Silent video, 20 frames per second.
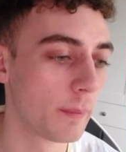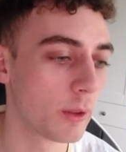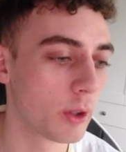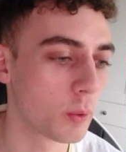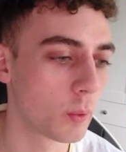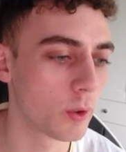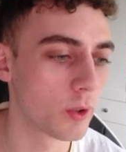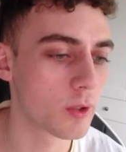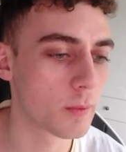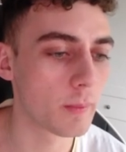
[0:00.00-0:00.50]

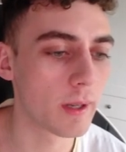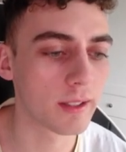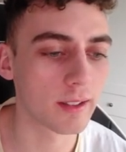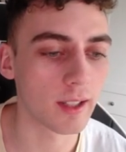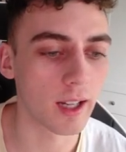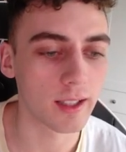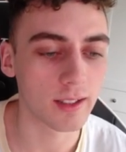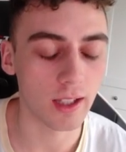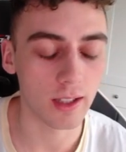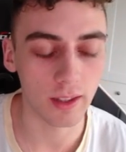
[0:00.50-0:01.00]
towards
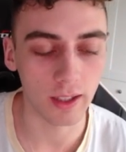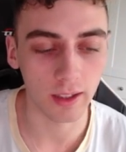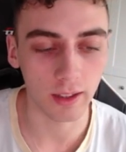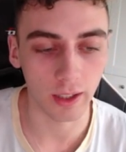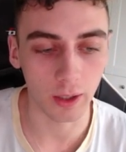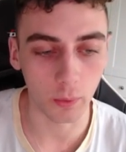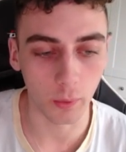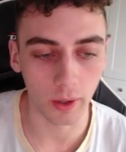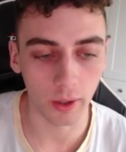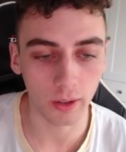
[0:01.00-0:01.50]
midnight, I think,
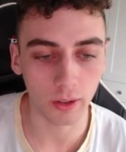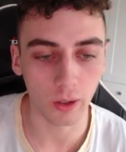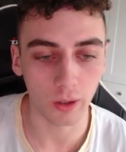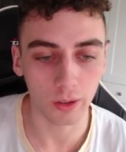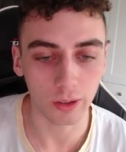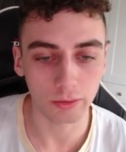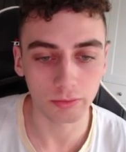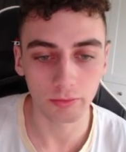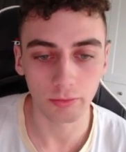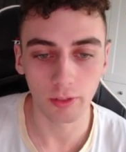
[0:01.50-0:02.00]
like 1
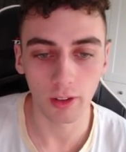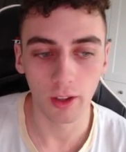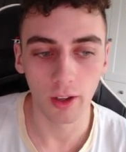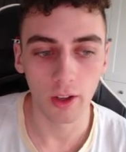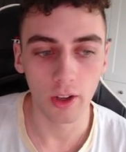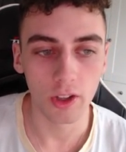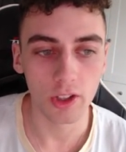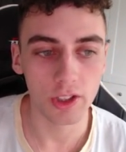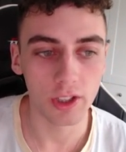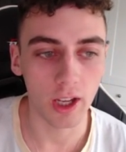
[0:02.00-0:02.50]
o'clock.
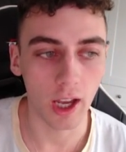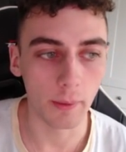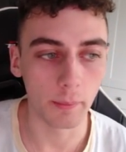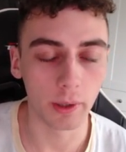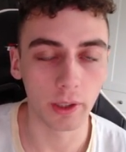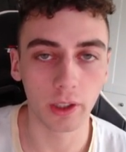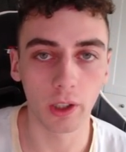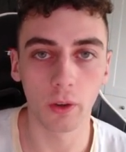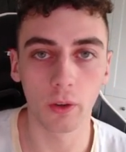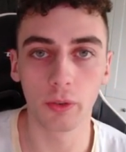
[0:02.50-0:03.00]
So yeah, I'm
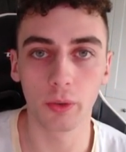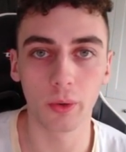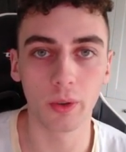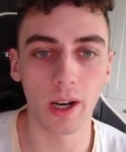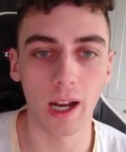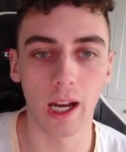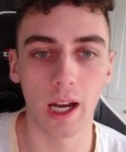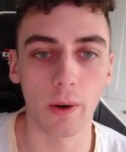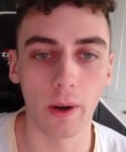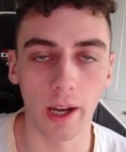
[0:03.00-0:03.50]
going to go through
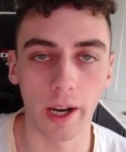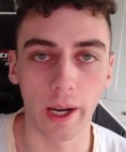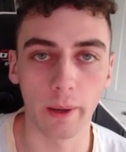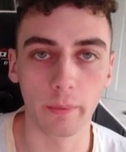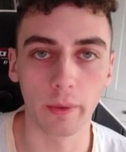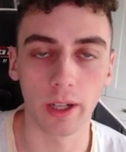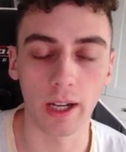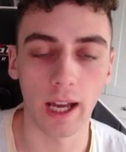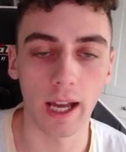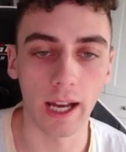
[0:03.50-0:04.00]
now and
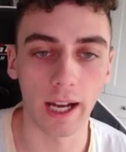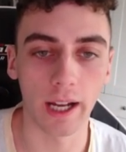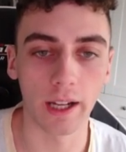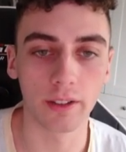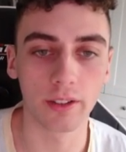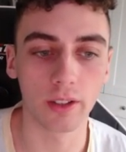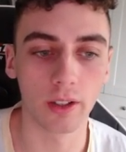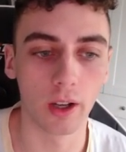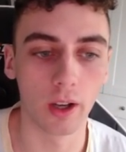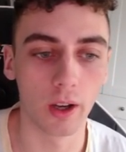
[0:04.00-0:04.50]
I'm going to
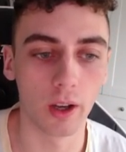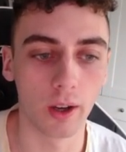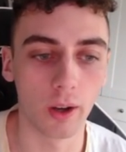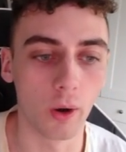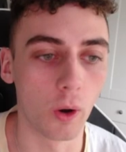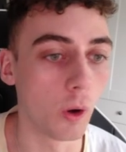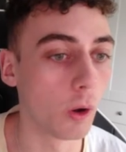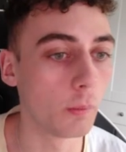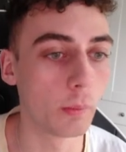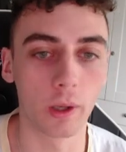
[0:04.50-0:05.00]
add a
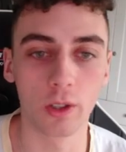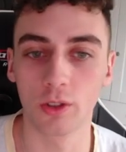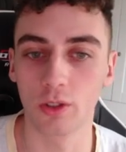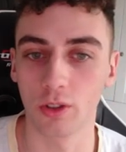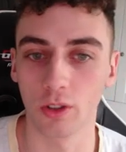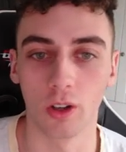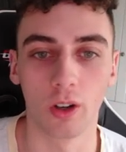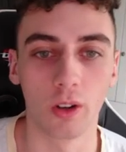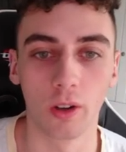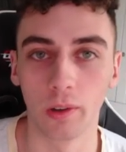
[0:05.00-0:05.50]
whole
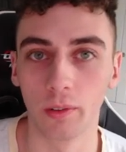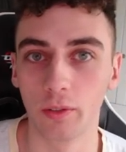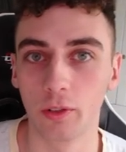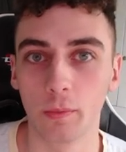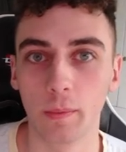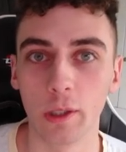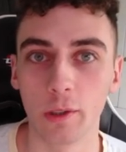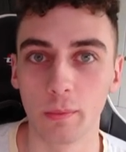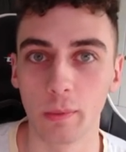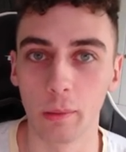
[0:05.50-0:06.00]
bunch of speech